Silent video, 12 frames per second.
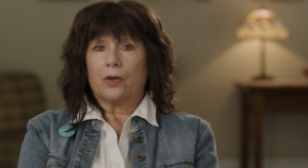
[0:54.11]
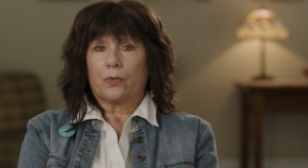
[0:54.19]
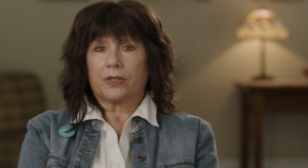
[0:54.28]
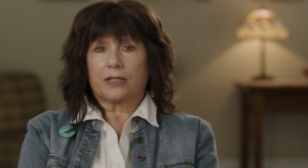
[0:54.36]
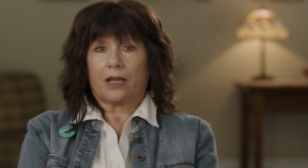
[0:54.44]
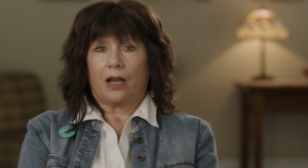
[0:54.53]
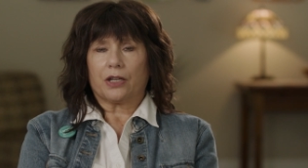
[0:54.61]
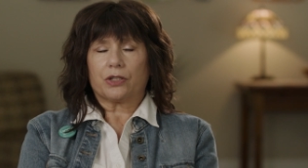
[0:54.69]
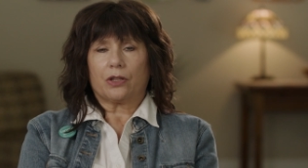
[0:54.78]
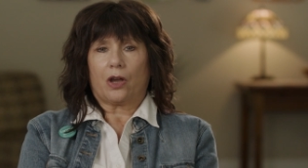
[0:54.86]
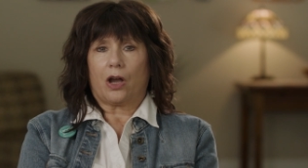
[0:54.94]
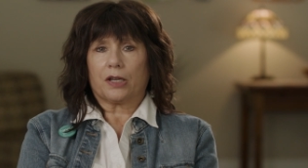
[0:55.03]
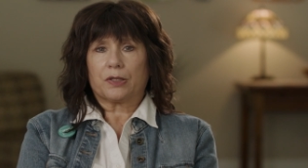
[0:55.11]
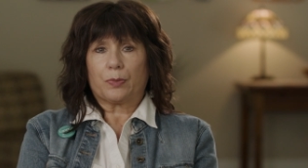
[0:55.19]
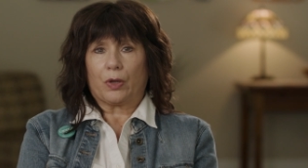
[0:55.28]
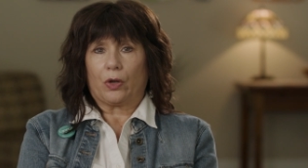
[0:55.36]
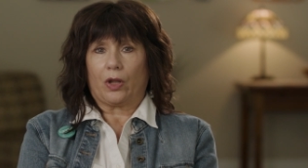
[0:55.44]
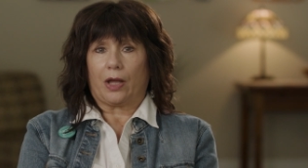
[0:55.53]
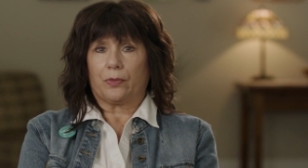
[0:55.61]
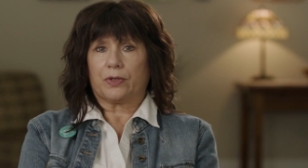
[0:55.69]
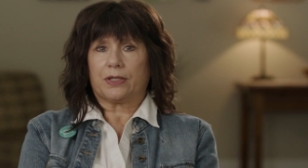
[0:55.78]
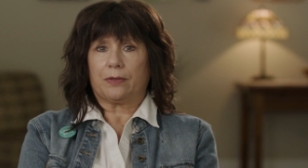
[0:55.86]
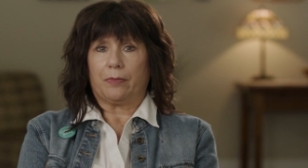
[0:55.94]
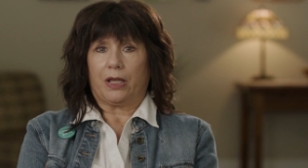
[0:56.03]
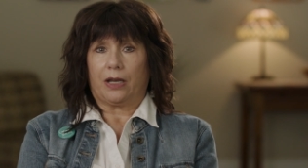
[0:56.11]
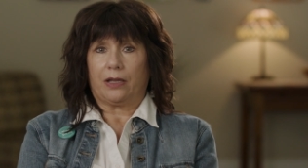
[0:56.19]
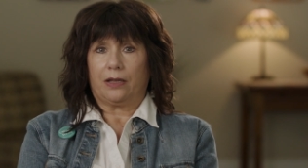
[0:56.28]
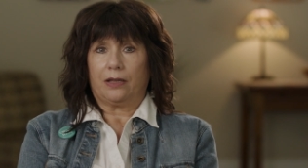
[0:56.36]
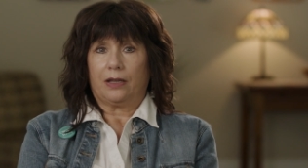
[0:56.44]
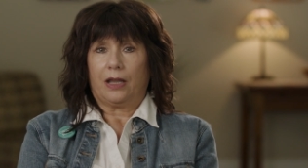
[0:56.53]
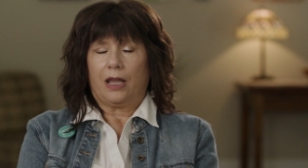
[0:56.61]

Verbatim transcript: Once I got to the hospital, I was admitted